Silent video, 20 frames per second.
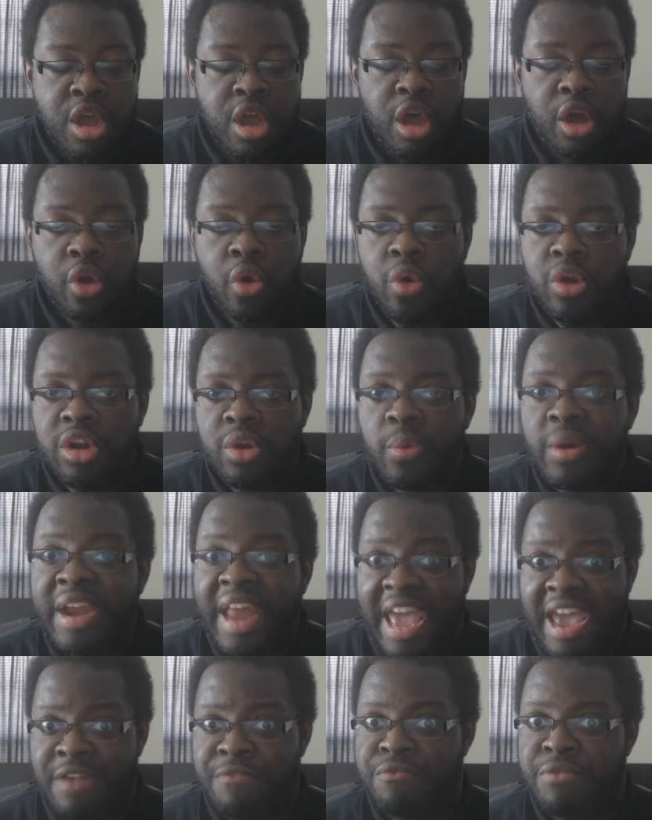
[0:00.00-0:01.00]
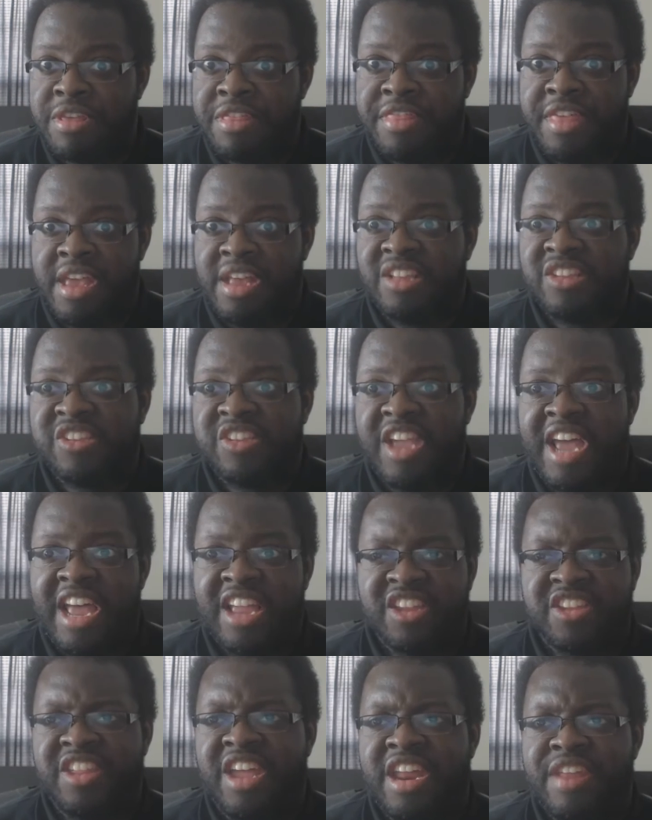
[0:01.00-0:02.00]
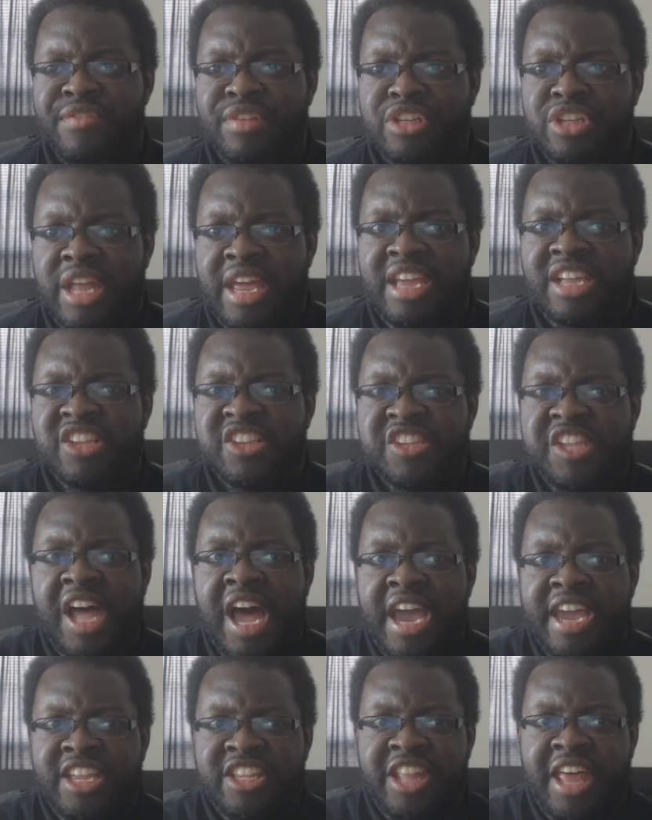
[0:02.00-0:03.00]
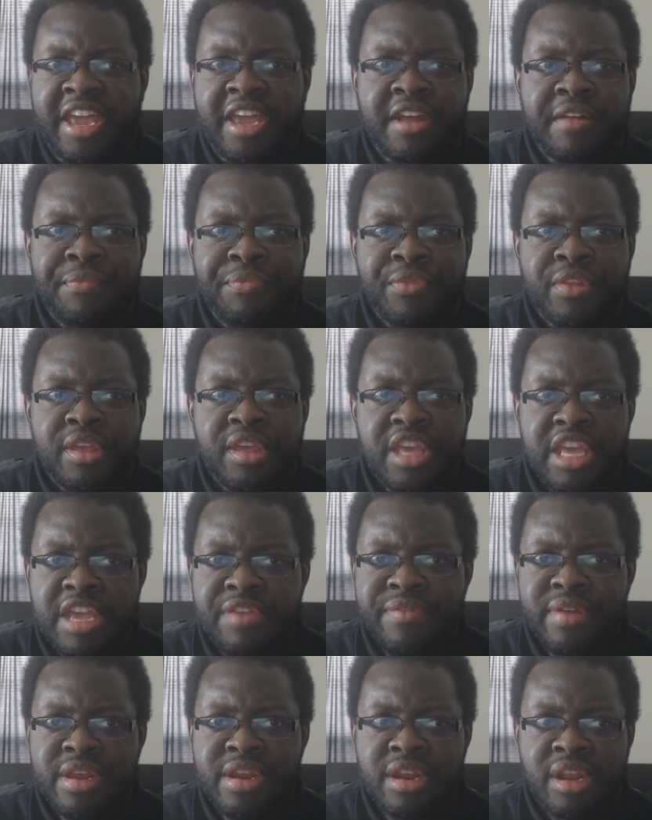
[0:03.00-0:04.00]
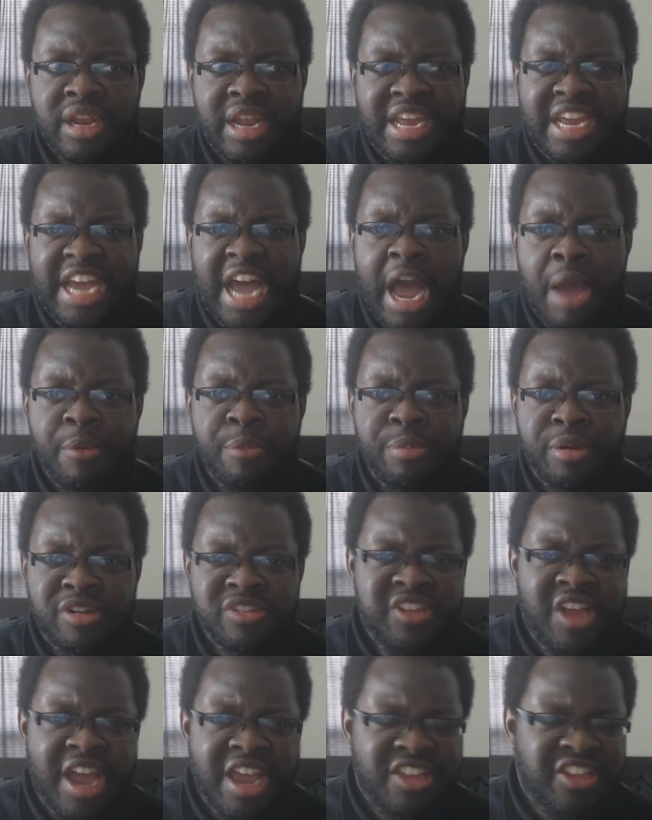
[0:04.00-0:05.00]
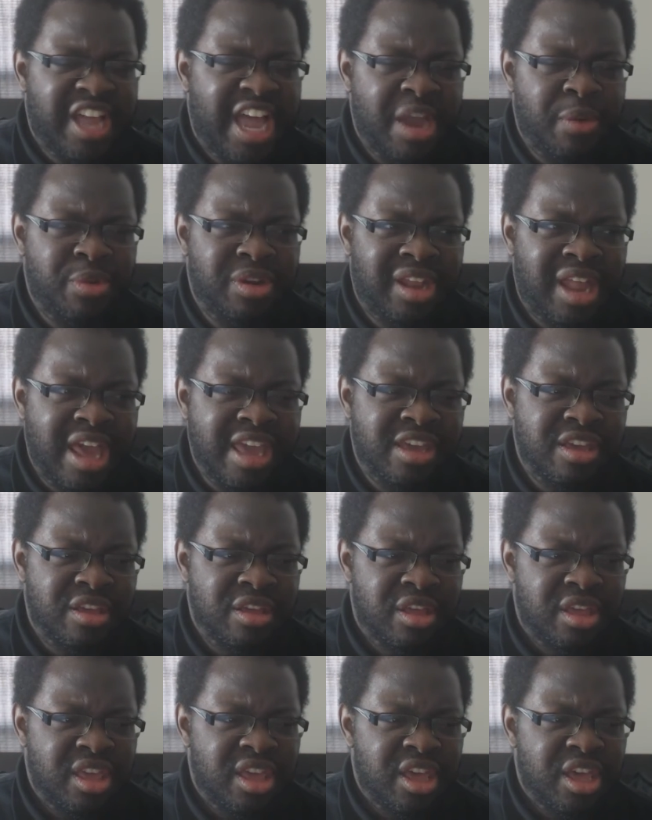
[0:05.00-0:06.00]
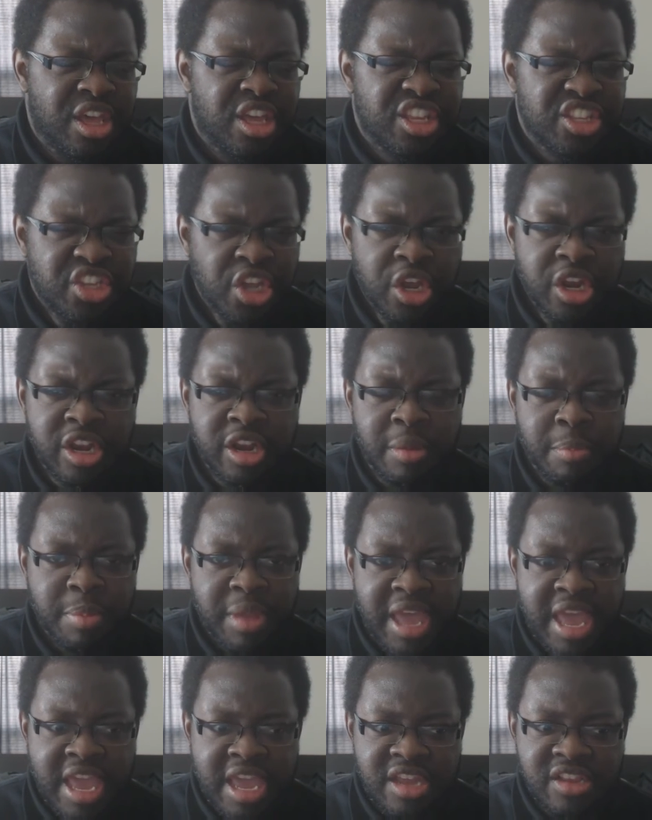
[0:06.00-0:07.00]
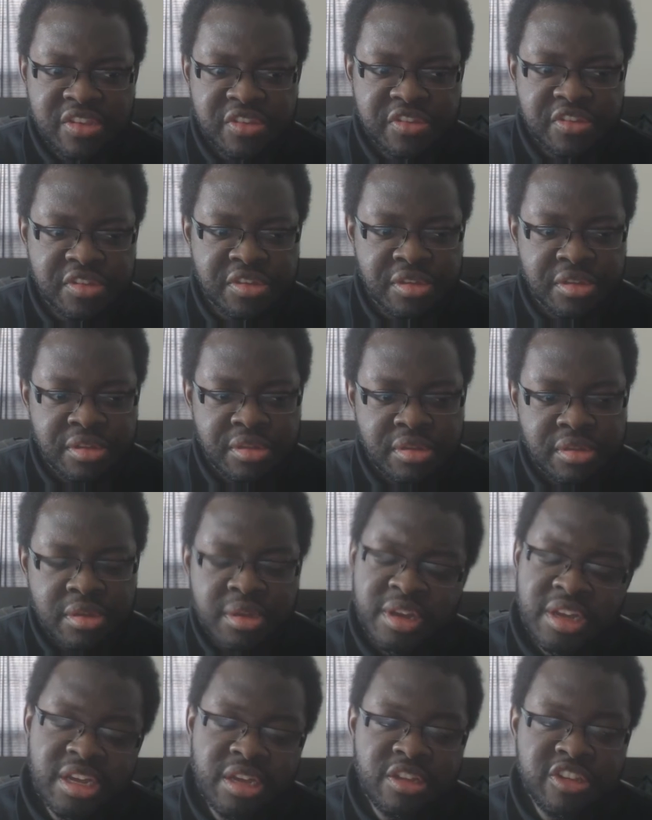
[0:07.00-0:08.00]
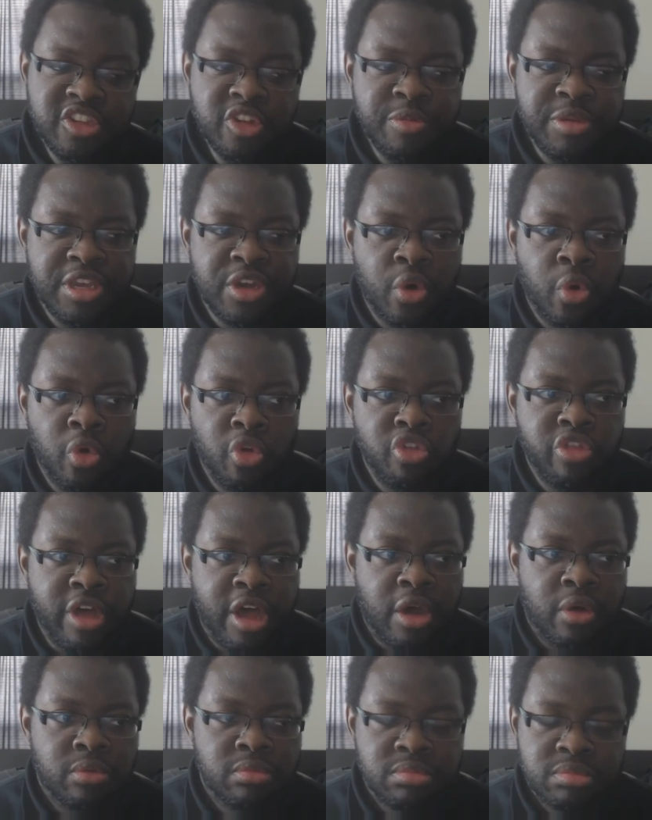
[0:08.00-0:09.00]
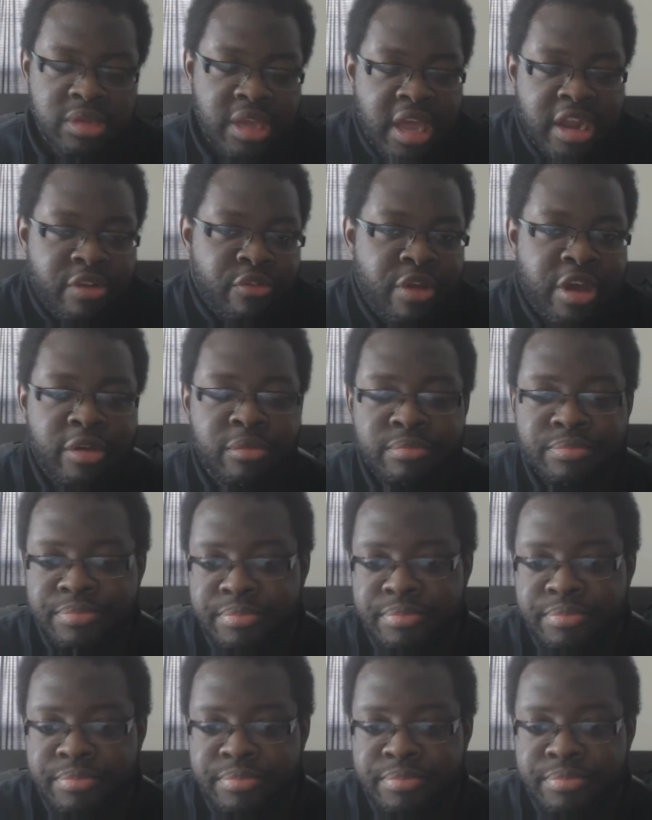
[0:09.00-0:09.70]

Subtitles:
according to what everything says, not even like science, like even like comic book science, I would like turn into paste. It'd still be cool though. I don't know.